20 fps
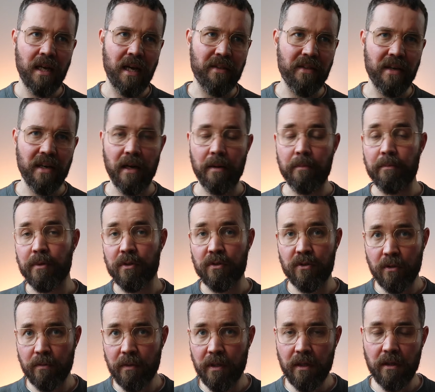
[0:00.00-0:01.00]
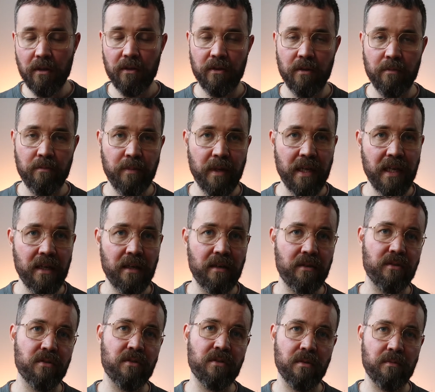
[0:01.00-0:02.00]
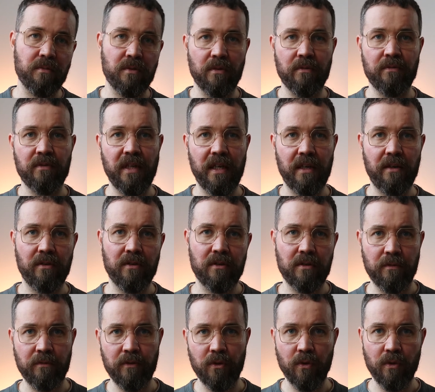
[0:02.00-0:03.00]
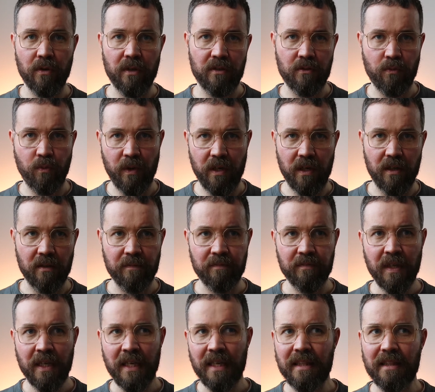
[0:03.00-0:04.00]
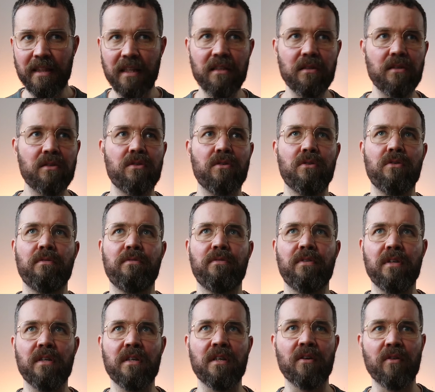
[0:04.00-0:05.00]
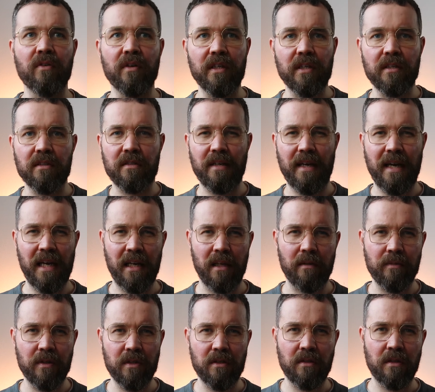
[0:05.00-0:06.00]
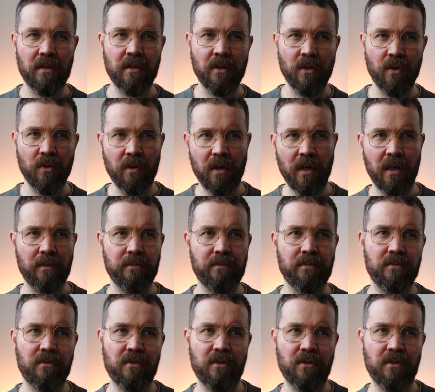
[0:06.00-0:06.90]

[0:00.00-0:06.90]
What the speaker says: And then I'm presuming on the back, there's some sort of decorative yoke as well. These are sort of the ingredients, the elements that go